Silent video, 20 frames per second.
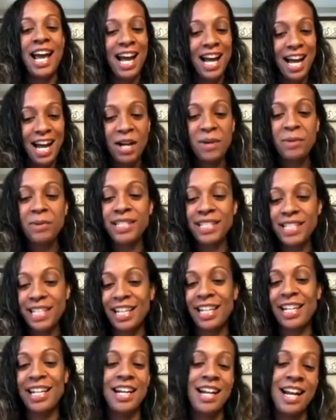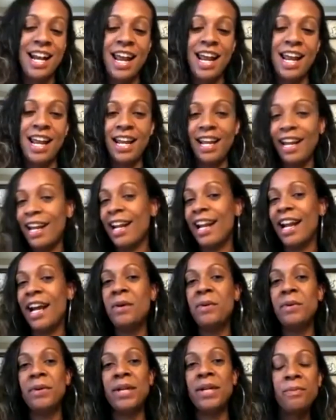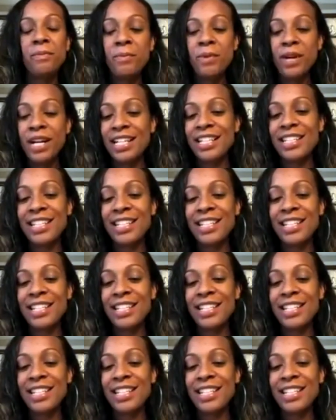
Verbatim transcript: I was getting an A, and I would wait